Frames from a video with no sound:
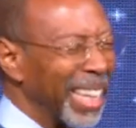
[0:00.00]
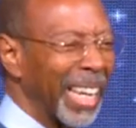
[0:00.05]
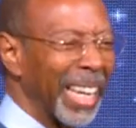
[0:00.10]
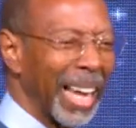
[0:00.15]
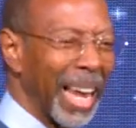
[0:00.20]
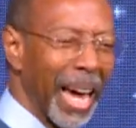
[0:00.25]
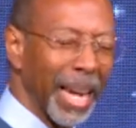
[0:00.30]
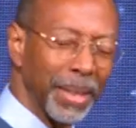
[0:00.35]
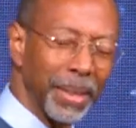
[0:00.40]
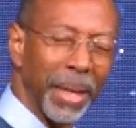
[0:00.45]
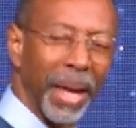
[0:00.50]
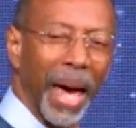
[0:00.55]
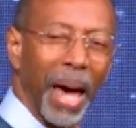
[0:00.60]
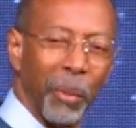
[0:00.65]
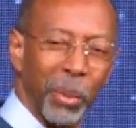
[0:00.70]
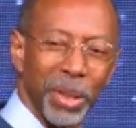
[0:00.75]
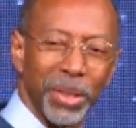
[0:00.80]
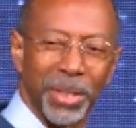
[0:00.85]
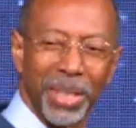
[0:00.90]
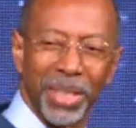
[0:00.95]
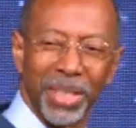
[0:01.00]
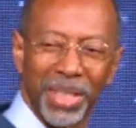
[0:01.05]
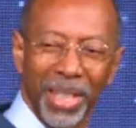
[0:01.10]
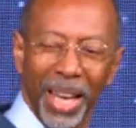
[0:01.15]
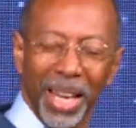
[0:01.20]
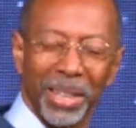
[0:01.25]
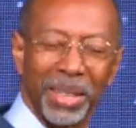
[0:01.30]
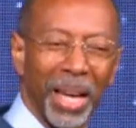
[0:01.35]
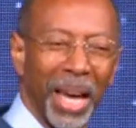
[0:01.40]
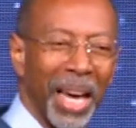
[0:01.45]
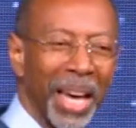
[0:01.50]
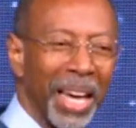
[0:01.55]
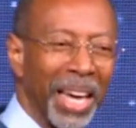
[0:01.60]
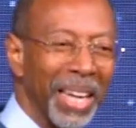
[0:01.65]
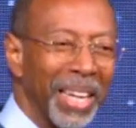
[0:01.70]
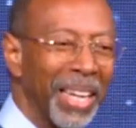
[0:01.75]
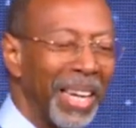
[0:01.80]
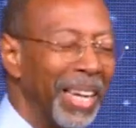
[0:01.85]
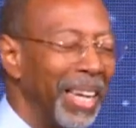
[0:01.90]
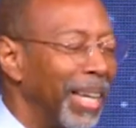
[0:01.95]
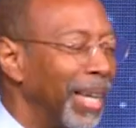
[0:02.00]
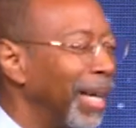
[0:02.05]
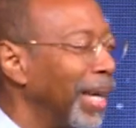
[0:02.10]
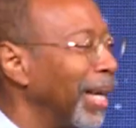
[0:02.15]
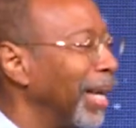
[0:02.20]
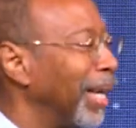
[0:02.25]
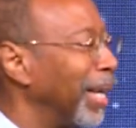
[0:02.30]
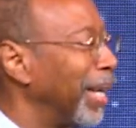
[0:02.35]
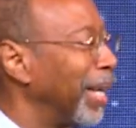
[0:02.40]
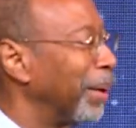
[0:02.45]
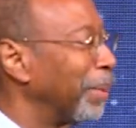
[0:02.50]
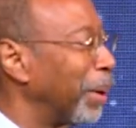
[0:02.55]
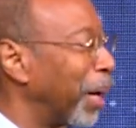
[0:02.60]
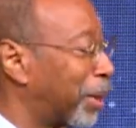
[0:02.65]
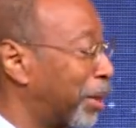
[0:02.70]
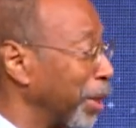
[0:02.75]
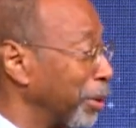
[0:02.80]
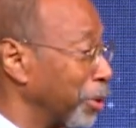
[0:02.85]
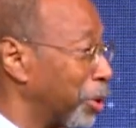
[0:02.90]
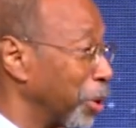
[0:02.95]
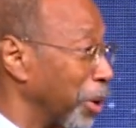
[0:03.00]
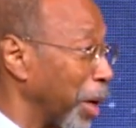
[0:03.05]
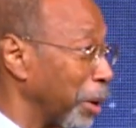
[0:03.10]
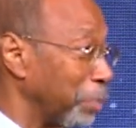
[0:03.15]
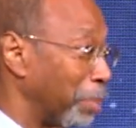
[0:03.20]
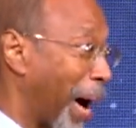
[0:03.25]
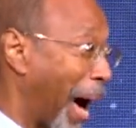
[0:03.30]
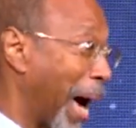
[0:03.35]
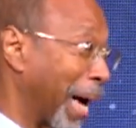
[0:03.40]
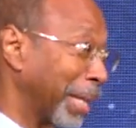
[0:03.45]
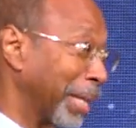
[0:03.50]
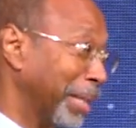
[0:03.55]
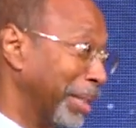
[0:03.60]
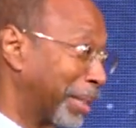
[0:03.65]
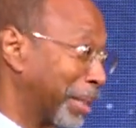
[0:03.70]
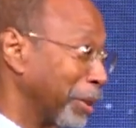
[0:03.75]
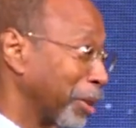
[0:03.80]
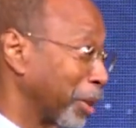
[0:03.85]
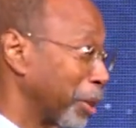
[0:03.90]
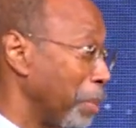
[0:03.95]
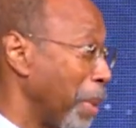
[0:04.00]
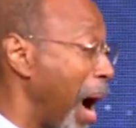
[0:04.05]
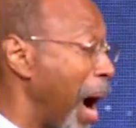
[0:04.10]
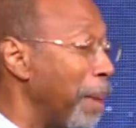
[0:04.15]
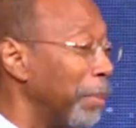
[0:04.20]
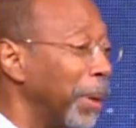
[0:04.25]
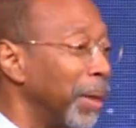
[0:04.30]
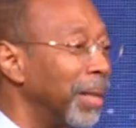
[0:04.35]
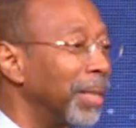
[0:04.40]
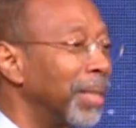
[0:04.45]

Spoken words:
like that when she said that. Well, I couldn't do nothing about it. She was the mama.